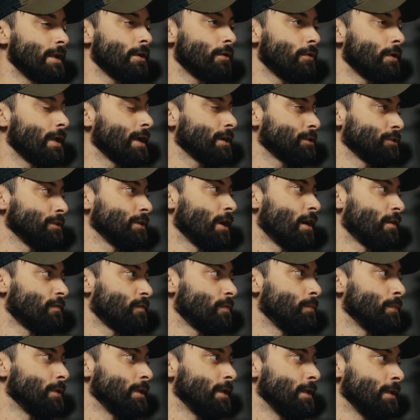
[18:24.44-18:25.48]
don't actually offer
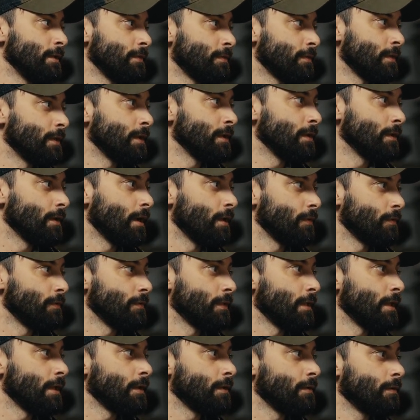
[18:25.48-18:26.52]
me anything other
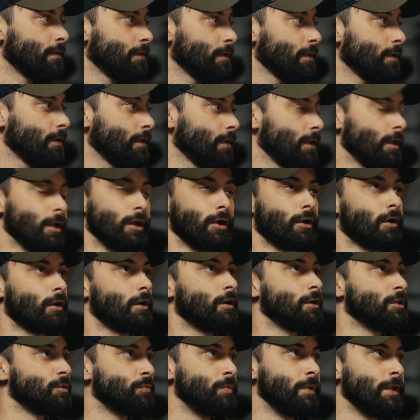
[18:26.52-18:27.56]
than
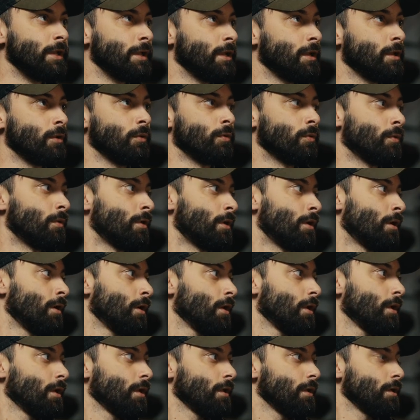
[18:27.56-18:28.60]
encouragement or,
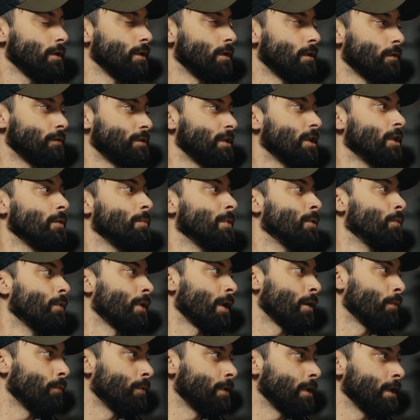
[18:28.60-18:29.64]
tell me what
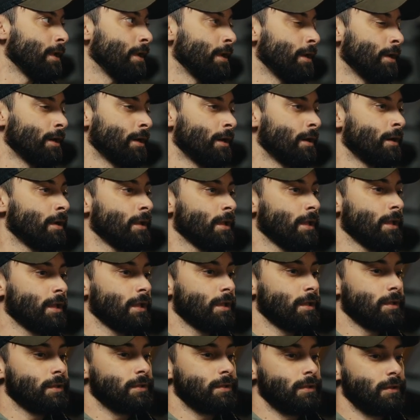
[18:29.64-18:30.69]
I want to hear.
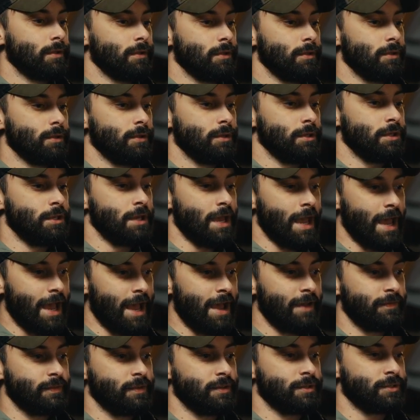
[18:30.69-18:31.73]
You
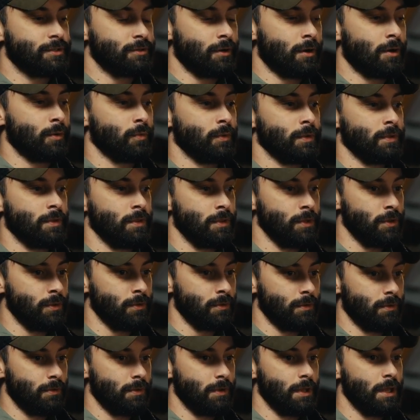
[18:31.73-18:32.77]
have to start with
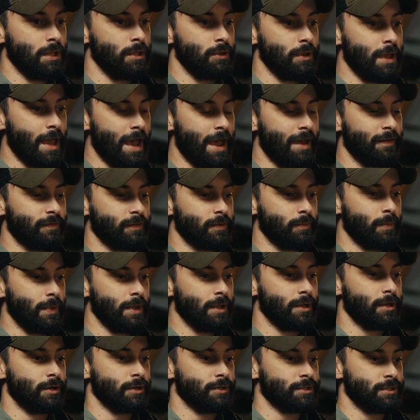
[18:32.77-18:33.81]
you, and you have to
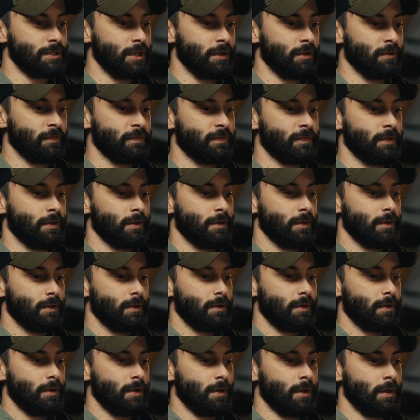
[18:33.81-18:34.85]
make yourself
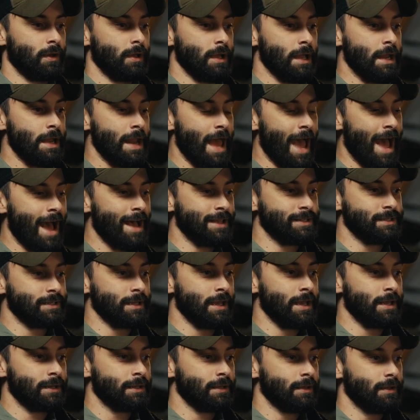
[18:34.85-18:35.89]
an
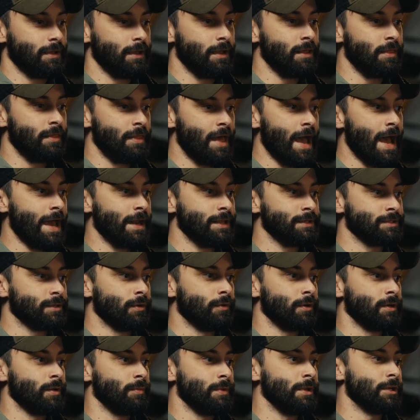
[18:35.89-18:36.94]
asset, and that is
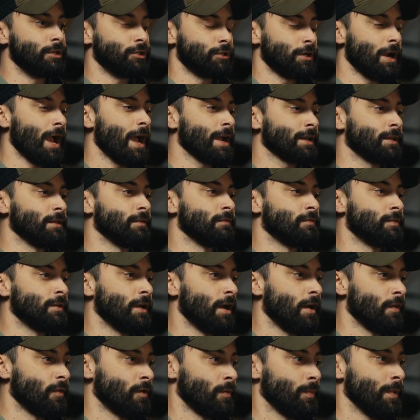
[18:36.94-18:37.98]
going to be attractive to
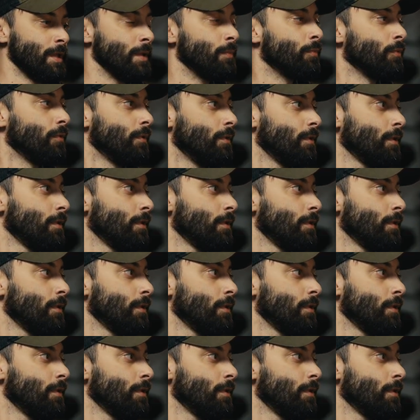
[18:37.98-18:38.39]
other people.